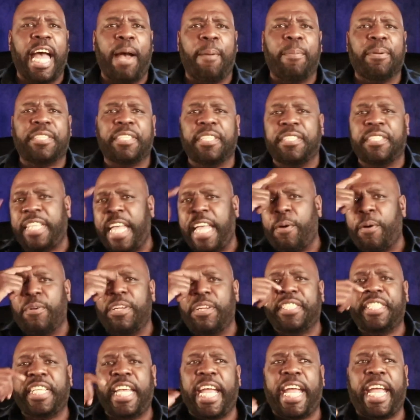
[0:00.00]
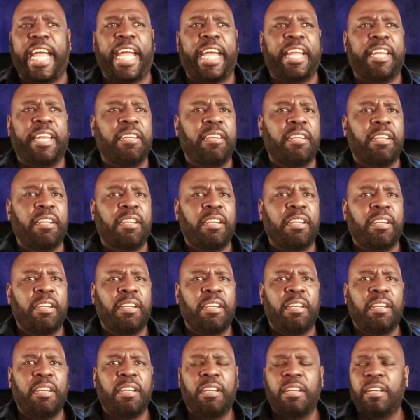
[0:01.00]
guy with the thing on his head.
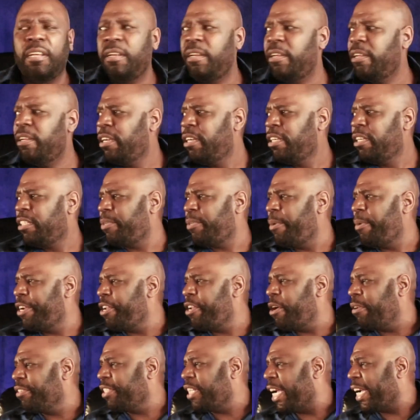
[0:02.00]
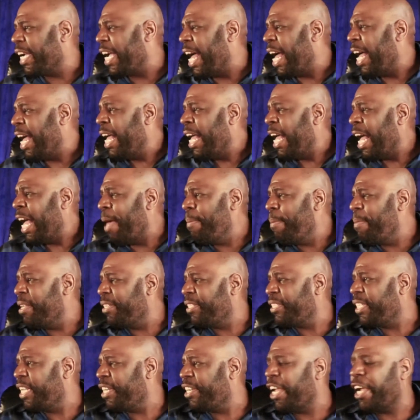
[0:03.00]
Someone knows that guy. I
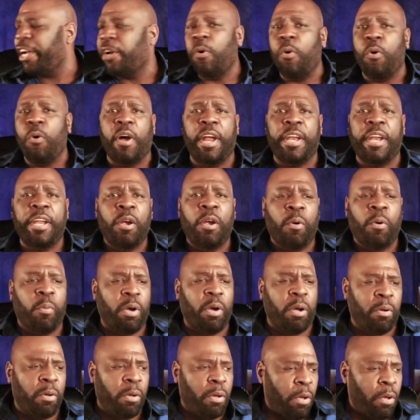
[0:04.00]
didn't sit there going, well,